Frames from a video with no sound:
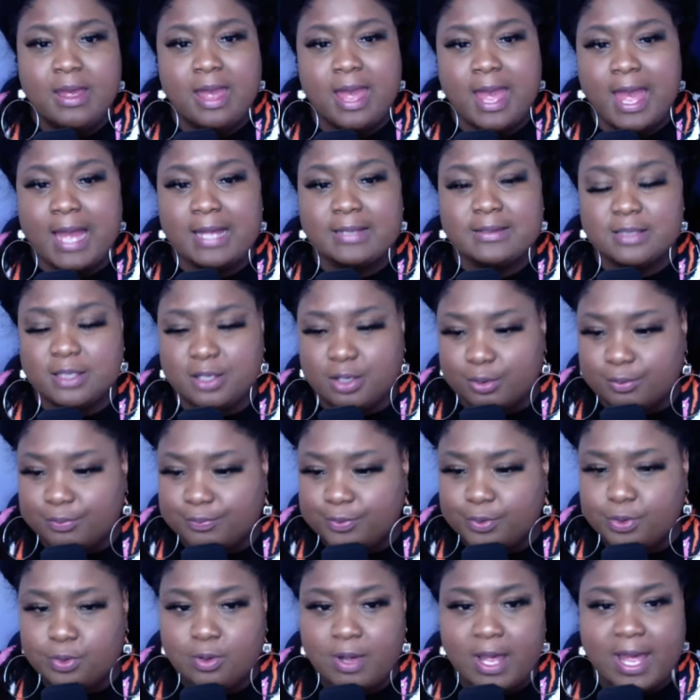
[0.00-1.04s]
acted a
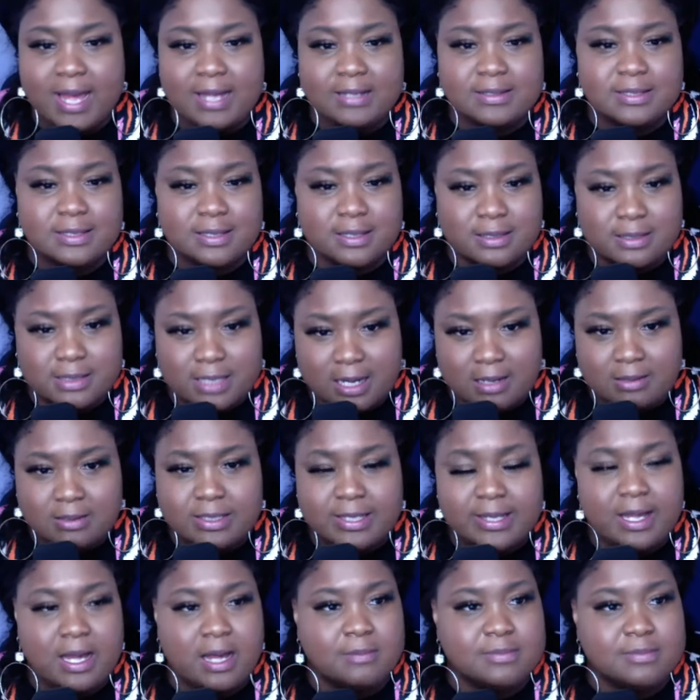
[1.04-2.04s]
fool, acted a donkey.